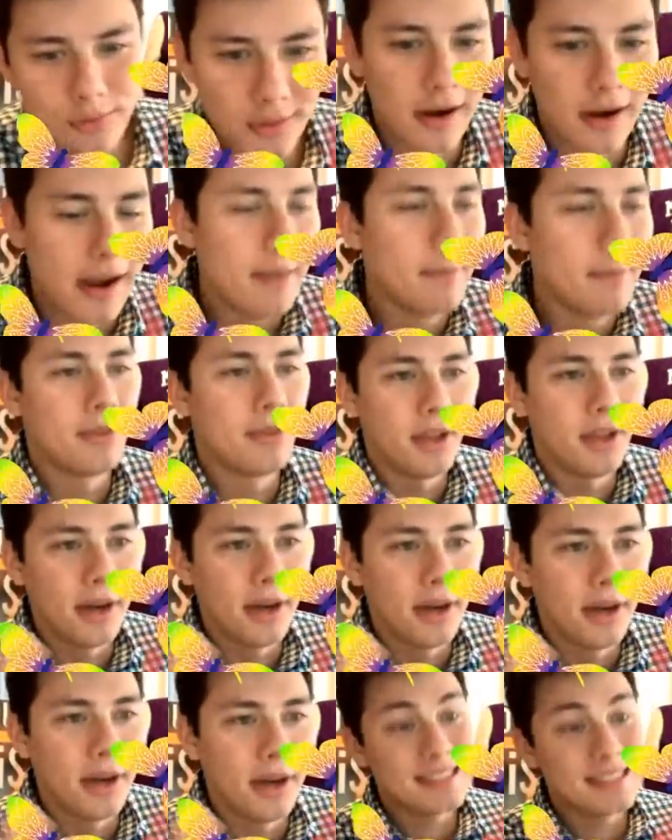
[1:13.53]
All right,
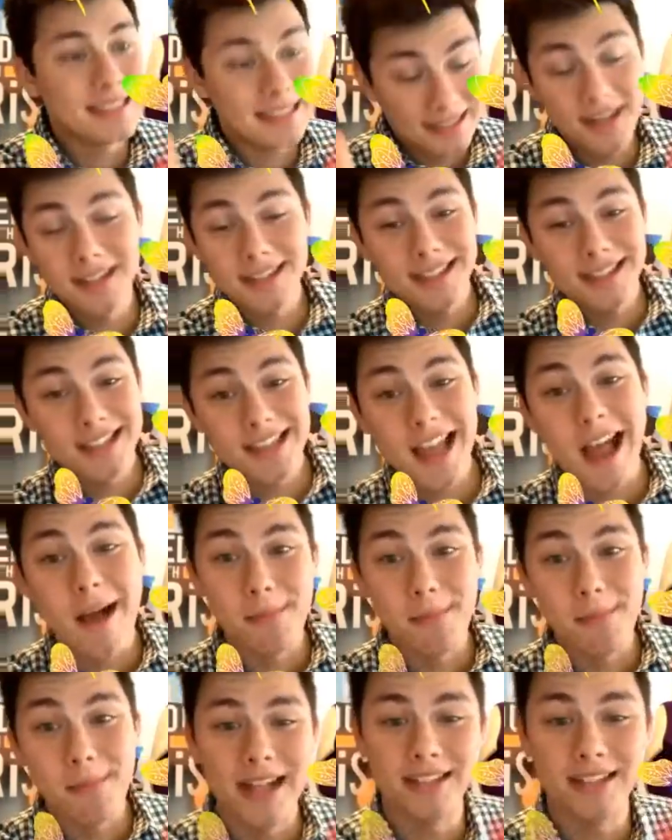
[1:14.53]
but there is a
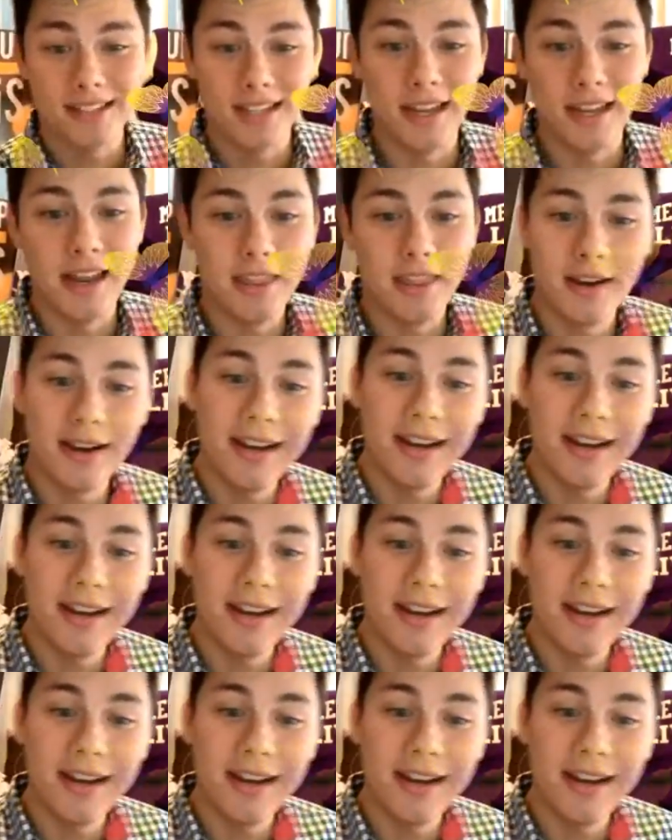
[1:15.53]
top badge today.